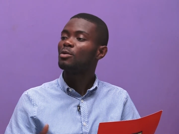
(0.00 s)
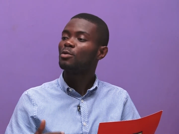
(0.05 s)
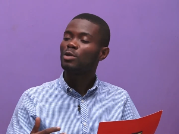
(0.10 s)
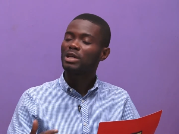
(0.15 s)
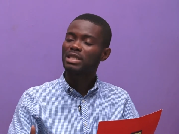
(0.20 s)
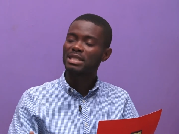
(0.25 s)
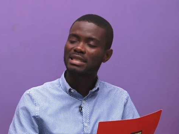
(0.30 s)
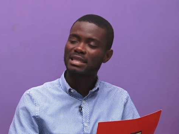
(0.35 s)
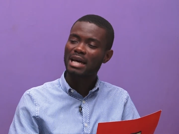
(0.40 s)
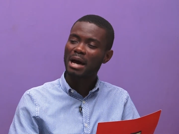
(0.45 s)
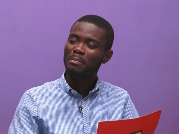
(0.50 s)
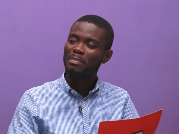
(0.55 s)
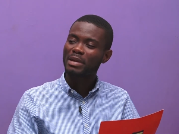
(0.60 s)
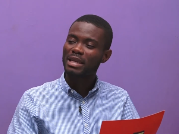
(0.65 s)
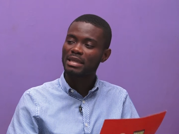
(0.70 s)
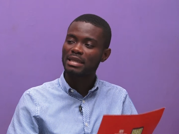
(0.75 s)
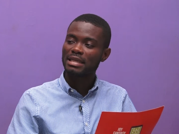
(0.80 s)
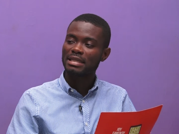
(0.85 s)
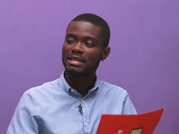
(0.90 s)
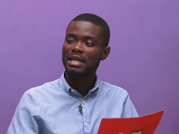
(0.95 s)
What is
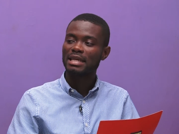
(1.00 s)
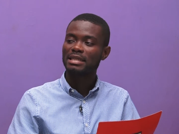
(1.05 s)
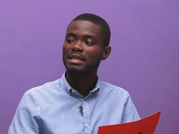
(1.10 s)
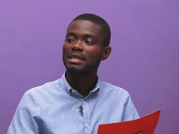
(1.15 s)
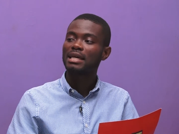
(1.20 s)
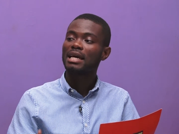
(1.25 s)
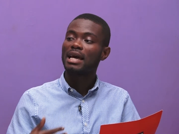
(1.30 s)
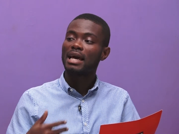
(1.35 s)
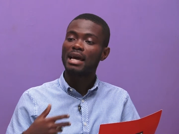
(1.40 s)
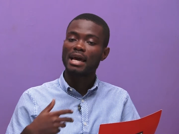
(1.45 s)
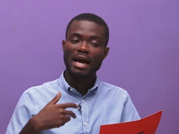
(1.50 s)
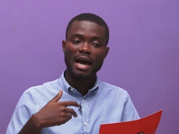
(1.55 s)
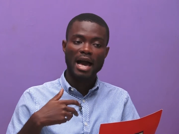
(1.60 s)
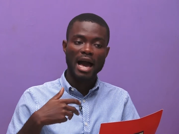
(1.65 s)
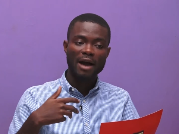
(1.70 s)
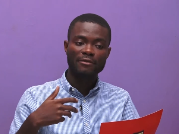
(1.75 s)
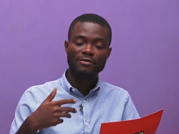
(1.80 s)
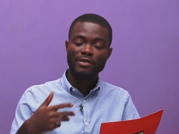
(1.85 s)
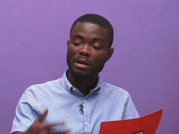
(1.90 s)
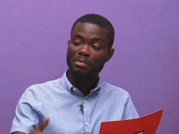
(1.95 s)
happening is that
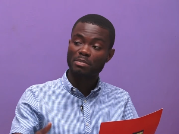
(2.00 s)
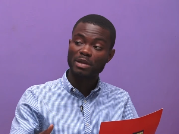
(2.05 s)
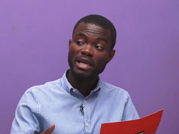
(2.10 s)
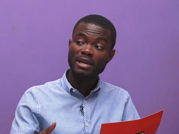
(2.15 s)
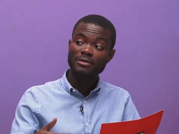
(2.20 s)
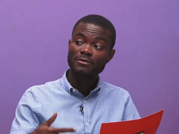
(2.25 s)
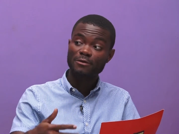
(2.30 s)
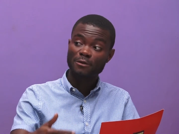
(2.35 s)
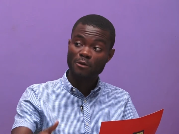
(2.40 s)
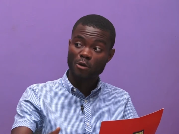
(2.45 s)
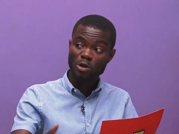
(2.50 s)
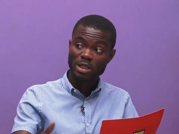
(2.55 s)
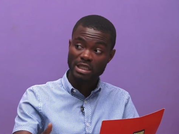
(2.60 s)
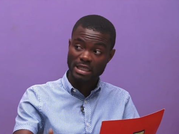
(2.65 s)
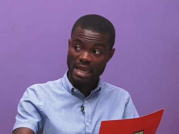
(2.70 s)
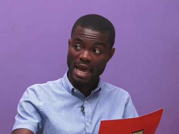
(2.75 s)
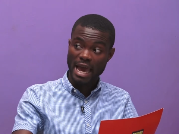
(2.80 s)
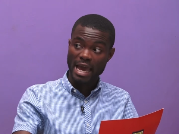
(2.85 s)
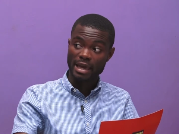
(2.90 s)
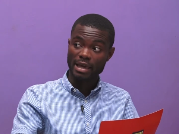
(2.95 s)
after playing false
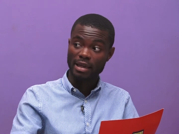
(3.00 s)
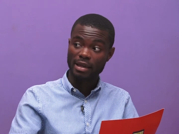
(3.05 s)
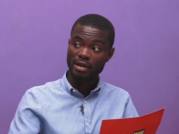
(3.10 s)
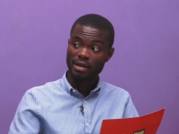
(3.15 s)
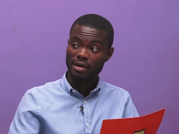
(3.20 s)
9